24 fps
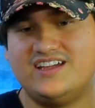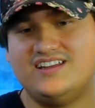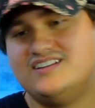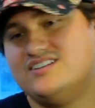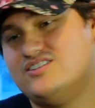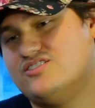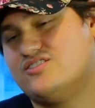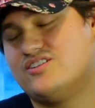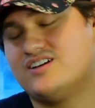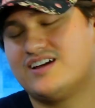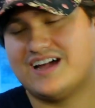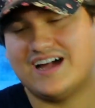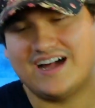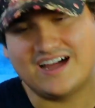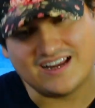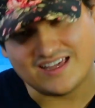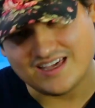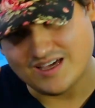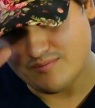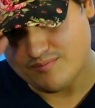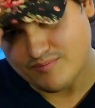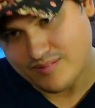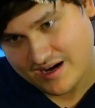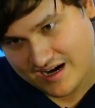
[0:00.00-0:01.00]
and you can kind of
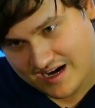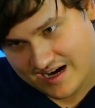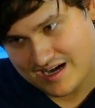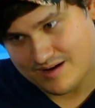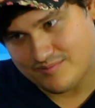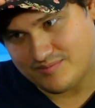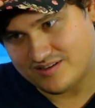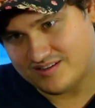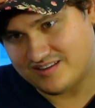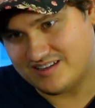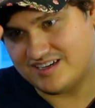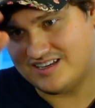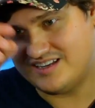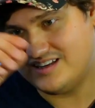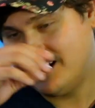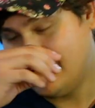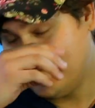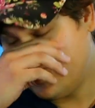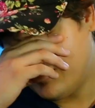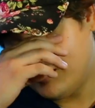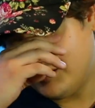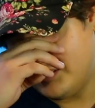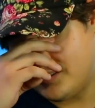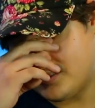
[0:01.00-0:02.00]
get by, but then
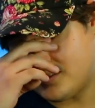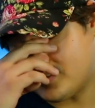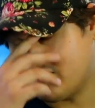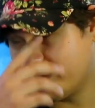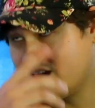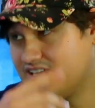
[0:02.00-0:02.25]
you start